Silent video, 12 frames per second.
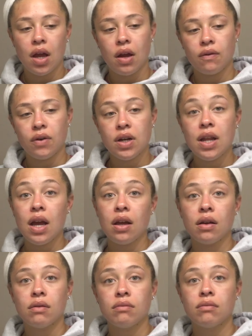every day
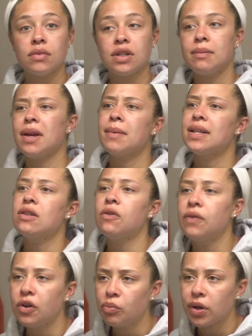to make
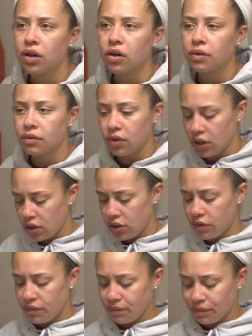myself feel better, you
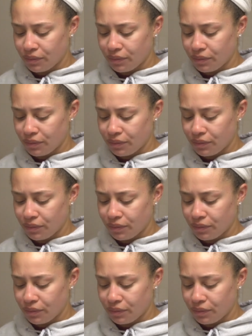know?